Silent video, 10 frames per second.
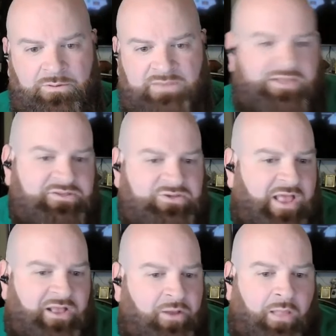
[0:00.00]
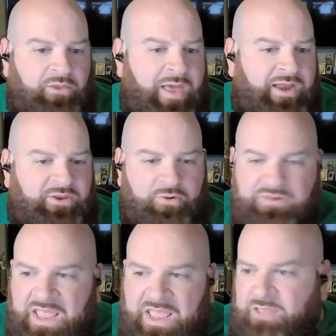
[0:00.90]
As long as they're not calling you out of your
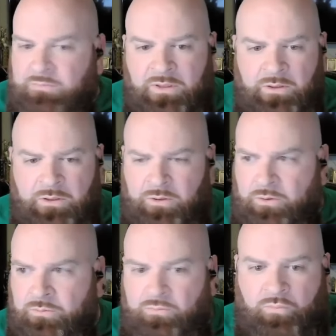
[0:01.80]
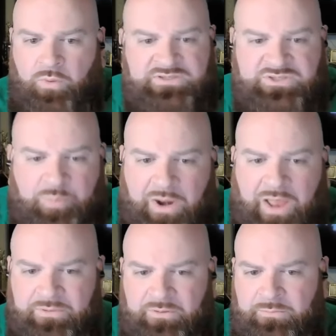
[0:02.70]
name, what is the
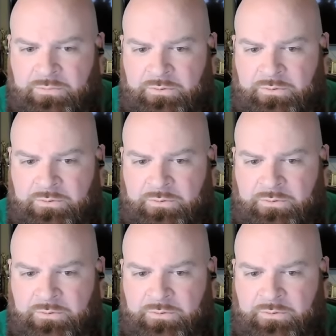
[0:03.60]
problem?